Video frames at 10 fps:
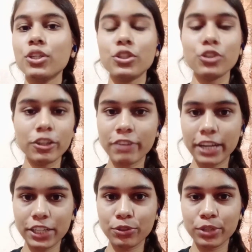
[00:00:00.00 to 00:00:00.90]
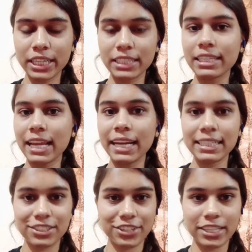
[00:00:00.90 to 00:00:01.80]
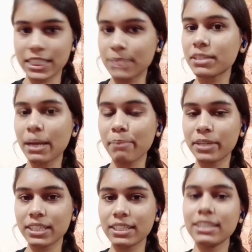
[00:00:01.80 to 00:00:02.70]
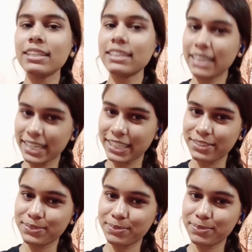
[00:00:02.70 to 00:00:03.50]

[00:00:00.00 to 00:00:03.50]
Don't forget to hit the like, share and subscribe button. Thank you.